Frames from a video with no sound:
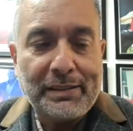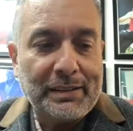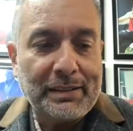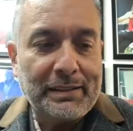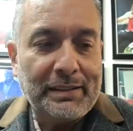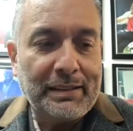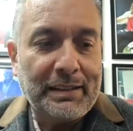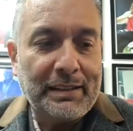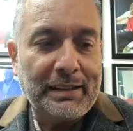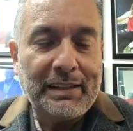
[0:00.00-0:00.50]

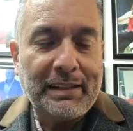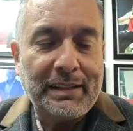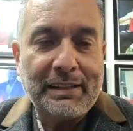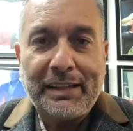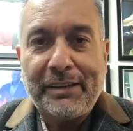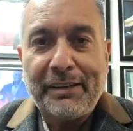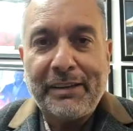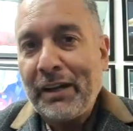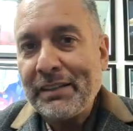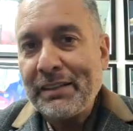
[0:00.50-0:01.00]
And they
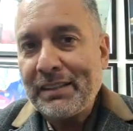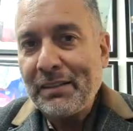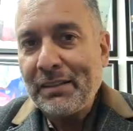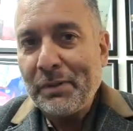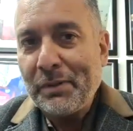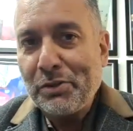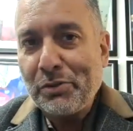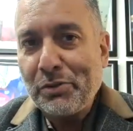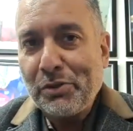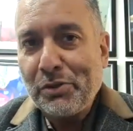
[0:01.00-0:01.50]
invited
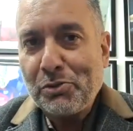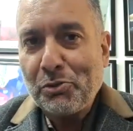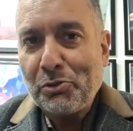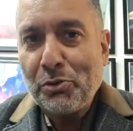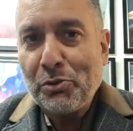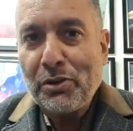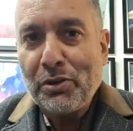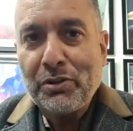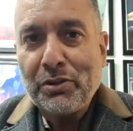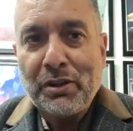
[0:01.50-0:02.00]
me to the
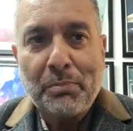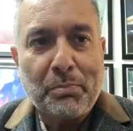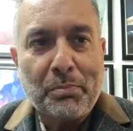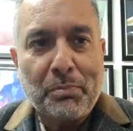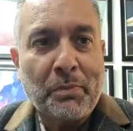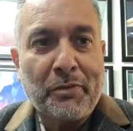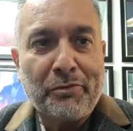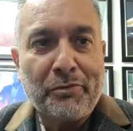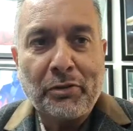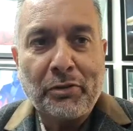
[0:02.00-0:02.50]
studio. They put
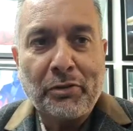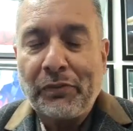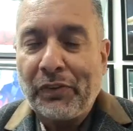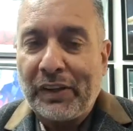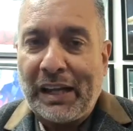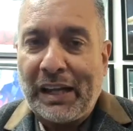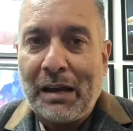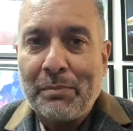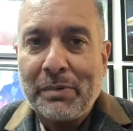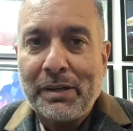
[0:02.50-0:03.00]
me in of the
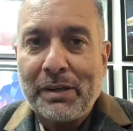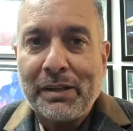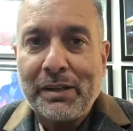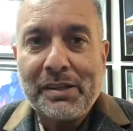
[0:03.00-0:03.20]
camera.